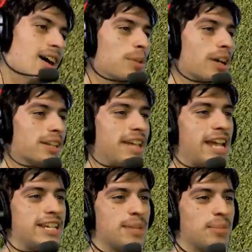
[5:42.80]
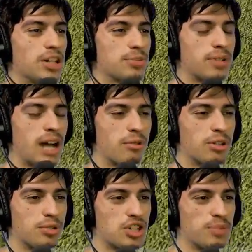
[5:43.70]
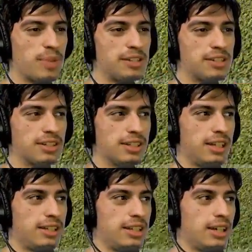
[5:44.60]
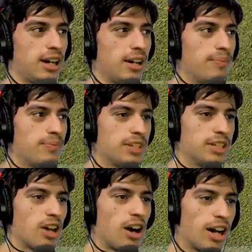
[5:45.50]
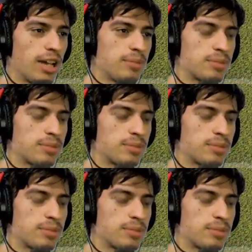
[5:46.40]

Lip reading: We got the 88 miles per hour, which is basically the time